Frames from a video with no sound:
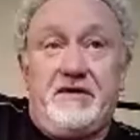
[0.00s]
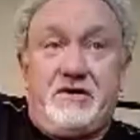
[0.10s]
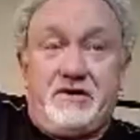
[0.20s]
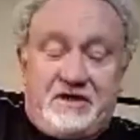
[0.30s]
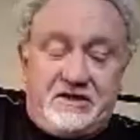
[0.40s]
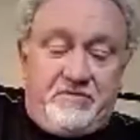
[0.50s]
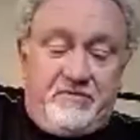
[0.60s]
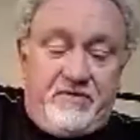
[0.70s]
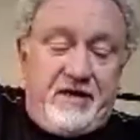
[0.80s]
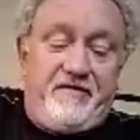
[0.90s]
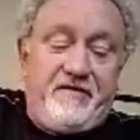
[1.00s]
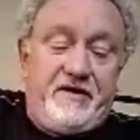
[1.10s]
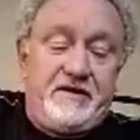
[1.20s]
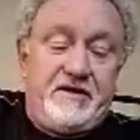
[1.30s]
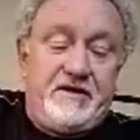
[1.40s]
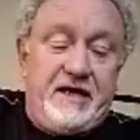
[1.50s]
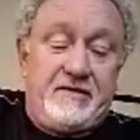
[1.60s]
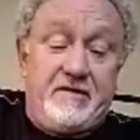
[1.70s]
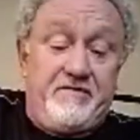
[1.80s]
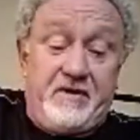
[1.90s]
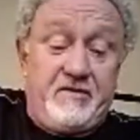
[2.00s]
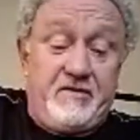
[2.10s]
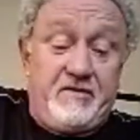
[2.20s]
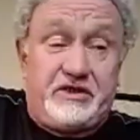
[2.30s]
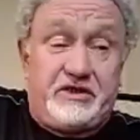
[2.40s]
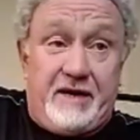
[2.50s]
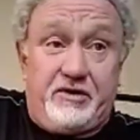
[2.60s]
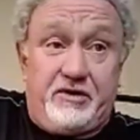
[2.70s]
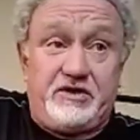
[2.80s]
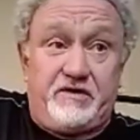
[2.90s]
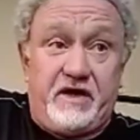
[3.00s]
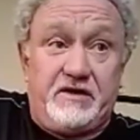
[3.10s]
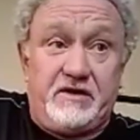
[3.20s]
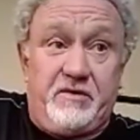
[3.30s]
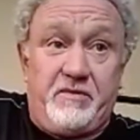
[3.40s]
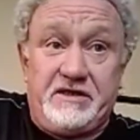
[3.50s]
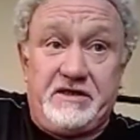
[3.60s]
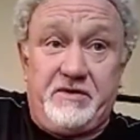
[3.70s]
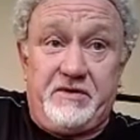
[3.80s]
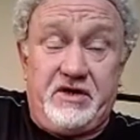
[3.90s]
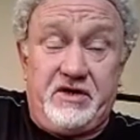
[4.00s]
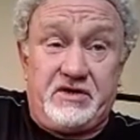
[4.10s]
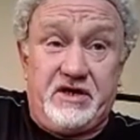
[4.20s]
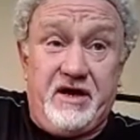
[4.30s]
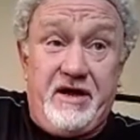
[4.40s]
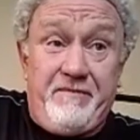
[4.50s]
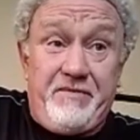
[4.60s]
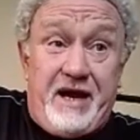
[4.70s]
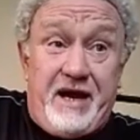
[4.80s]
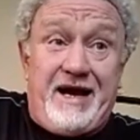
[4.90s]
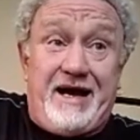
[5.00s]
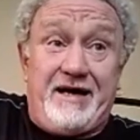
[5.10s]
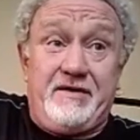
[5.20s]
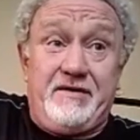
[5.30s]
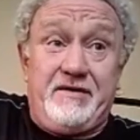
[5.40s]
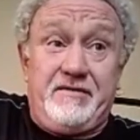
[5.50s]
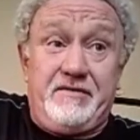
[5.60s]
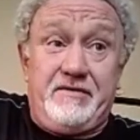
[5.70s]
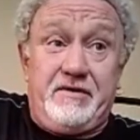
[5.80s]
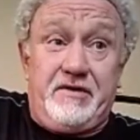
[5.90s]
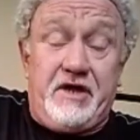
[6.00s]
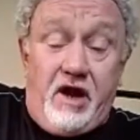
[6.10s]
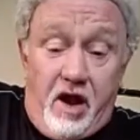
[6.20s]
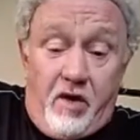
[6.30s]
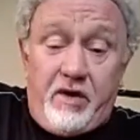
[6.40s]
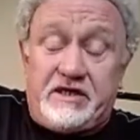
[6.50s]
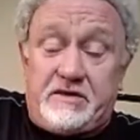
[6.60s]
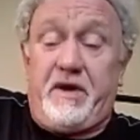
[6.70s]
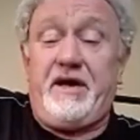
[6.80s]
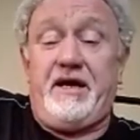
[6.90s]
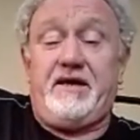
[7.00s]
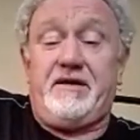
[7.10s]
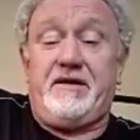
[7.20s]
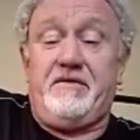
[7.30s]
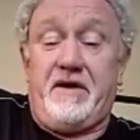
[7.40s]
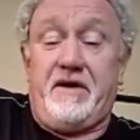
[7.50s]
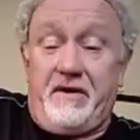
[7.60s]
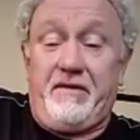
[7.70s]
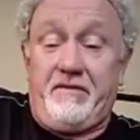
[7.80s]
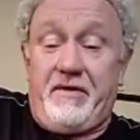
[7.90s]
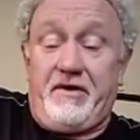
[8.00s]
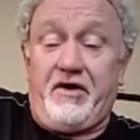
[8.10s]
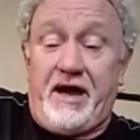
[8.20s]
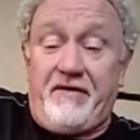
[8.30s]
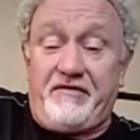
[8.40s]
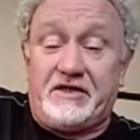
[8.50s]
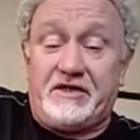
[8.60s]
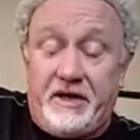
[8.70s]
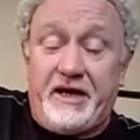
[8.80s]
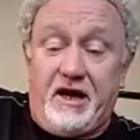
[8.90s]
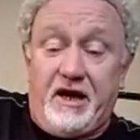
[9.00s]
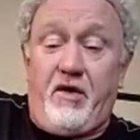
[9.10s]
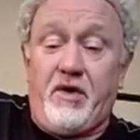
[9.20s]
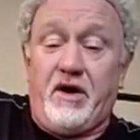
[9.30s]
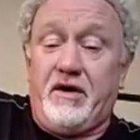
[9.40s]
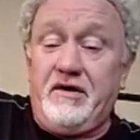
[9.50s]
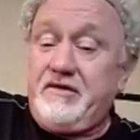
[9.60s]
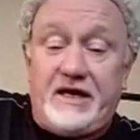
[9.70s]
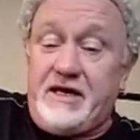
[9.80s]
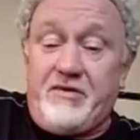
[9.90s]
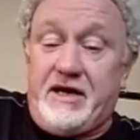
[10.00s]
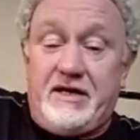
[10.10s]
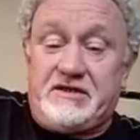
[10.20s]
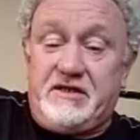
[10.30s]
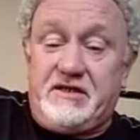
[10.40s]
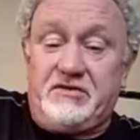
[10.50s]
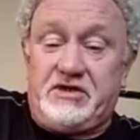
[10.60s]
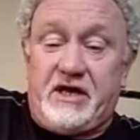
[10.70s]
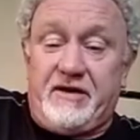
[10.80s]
course, is Bradford, and at one time Huddersfield, poor place in West Yorkshire, are the lowest paid. The people are, on average, paid lower than anywhere else in the country.